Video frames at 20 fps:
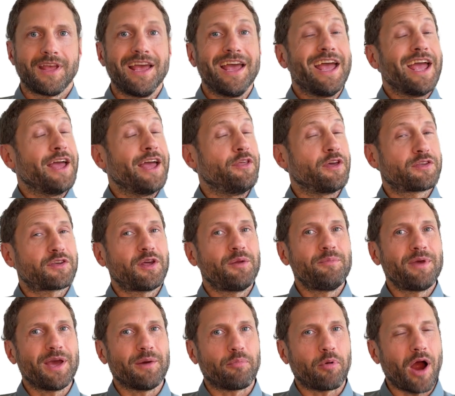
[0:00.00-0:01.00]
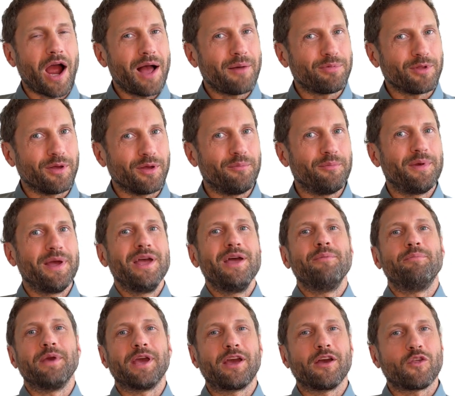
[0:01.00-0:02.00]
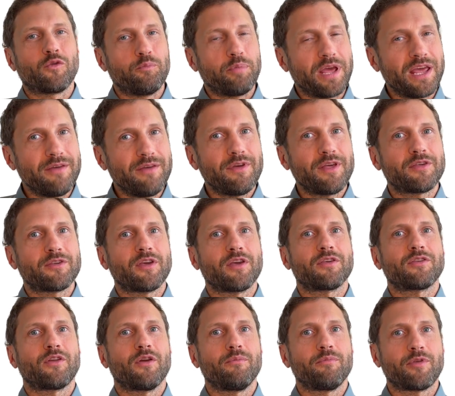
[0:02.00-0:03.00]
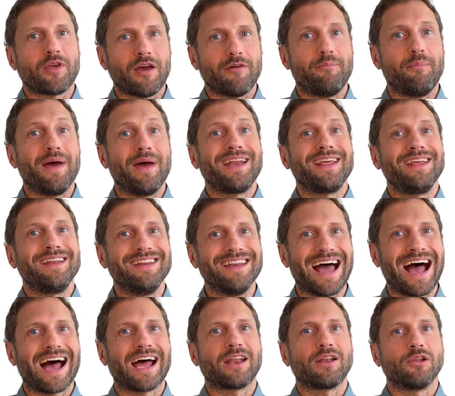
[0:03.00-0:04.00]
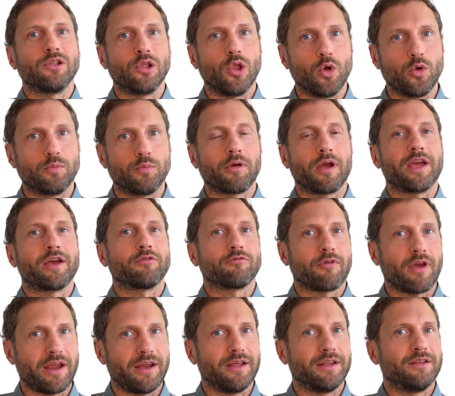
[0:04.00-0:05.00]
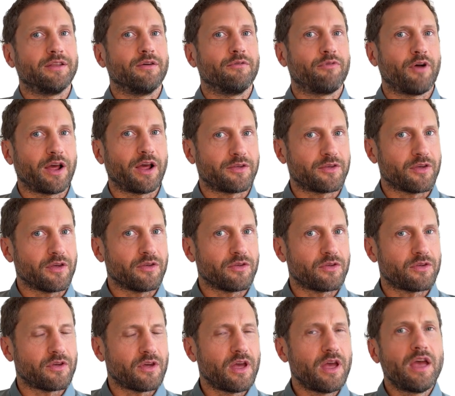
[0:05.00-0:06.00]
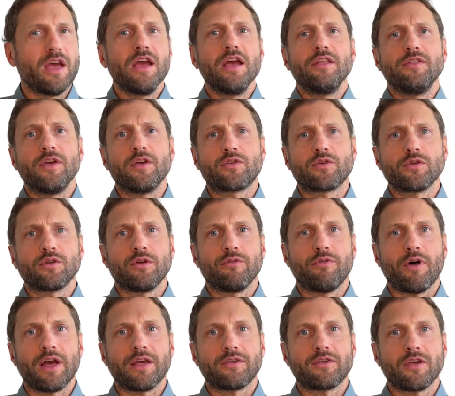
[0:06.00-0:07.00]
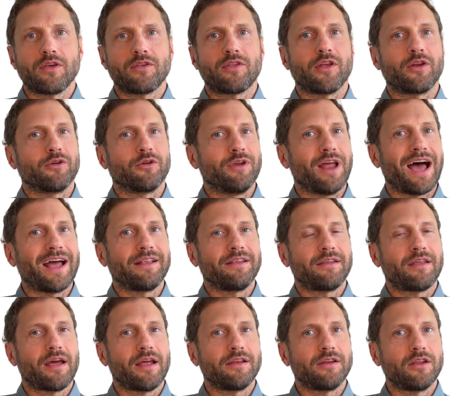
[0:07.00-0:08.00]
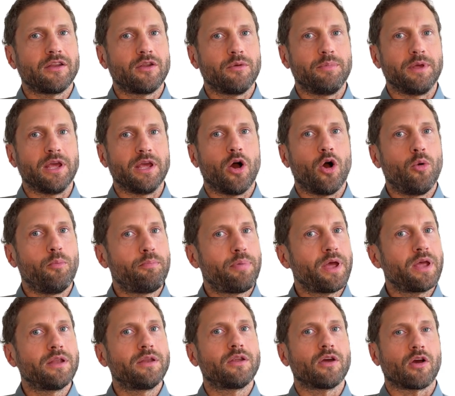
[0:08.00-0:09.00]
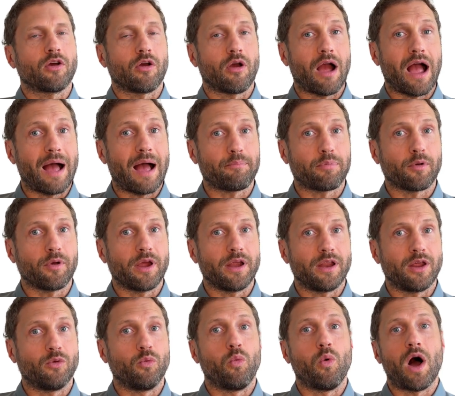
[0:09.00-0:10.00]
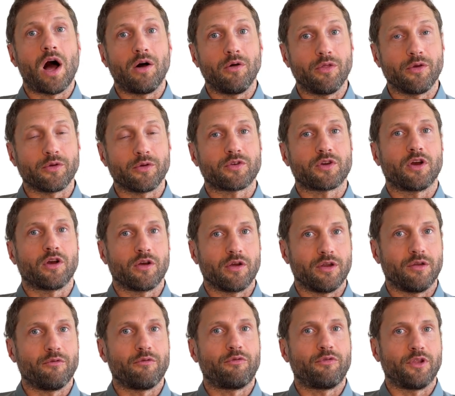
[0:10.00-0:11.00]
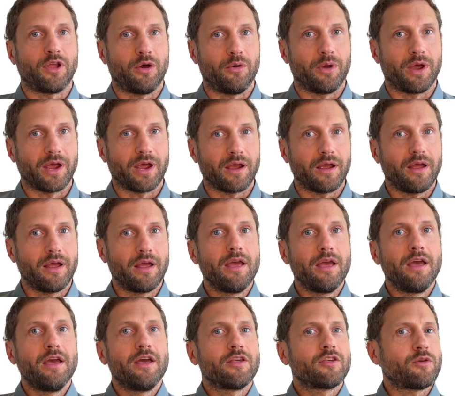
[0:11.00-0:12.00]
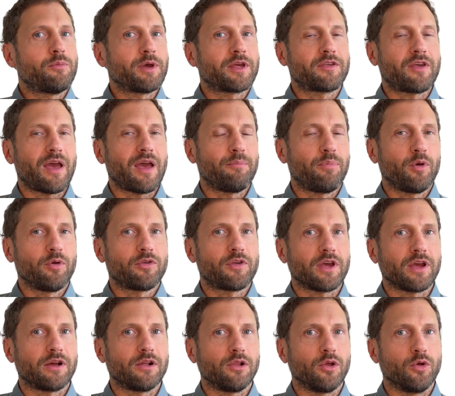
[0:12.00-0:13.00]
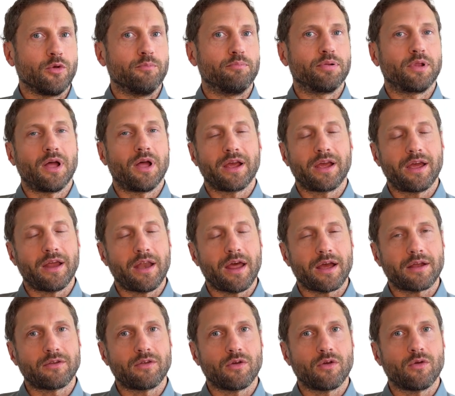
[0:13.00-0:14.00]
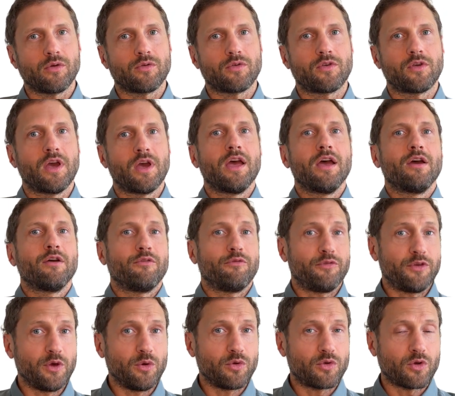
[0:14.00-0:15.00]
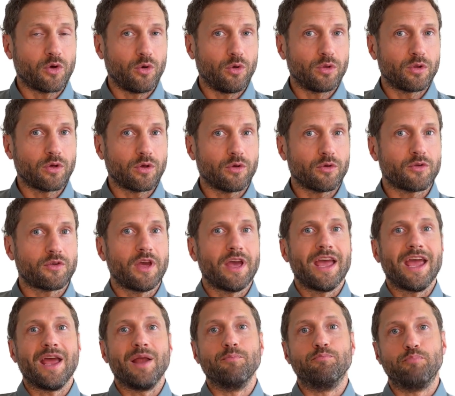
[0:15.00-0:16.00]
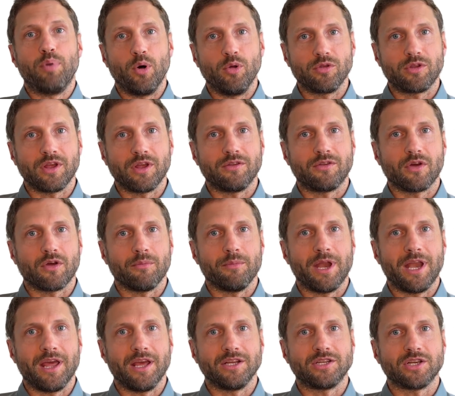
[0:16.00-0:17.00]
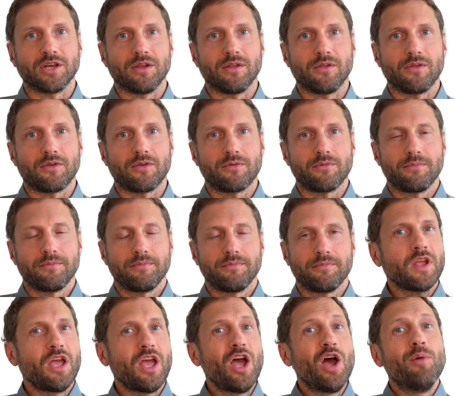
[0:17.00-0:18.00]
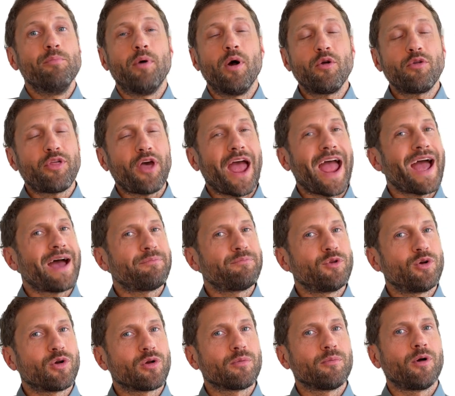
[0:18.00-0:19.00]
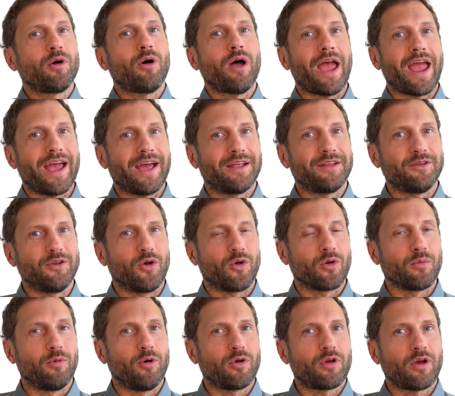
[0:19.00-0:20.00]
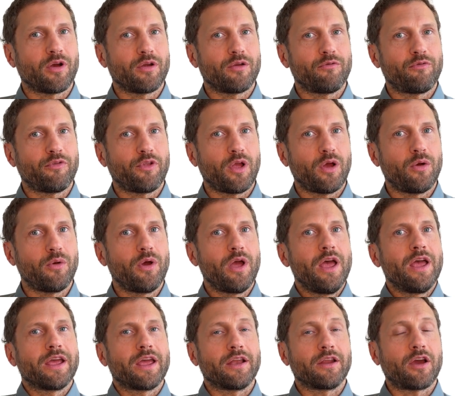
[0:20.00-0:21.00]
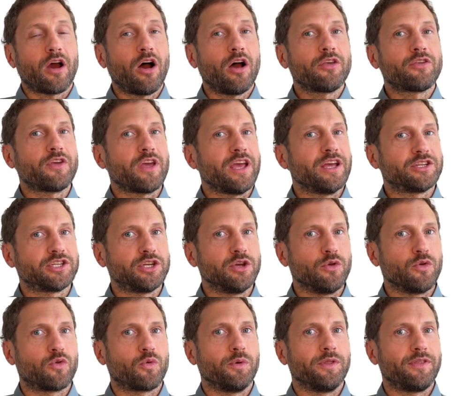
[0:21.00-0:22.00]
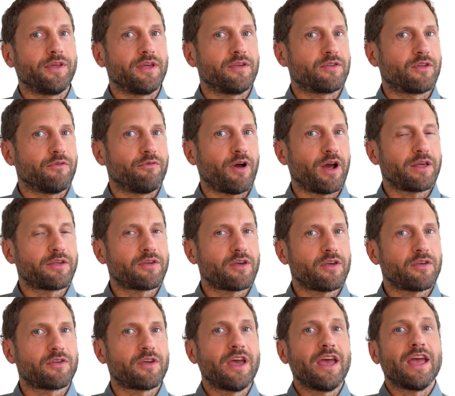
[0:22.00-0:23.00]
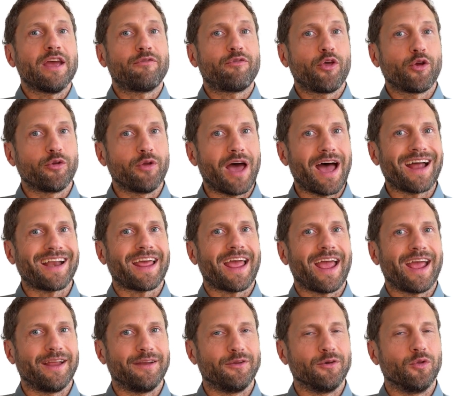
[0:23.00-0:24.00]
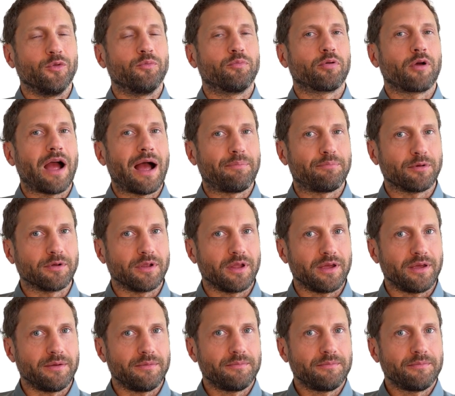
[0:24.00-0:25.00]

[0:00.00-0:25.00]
And this can be a problem because PV systems have many non-load break rated devices. These are devices that are not intended to be opened or operated while there's current flowing. Some examples include plug connectors, fuse holders, and bolted terminations. Both abnormal and normal current flow can cause issues with these devices if they're not handled properly.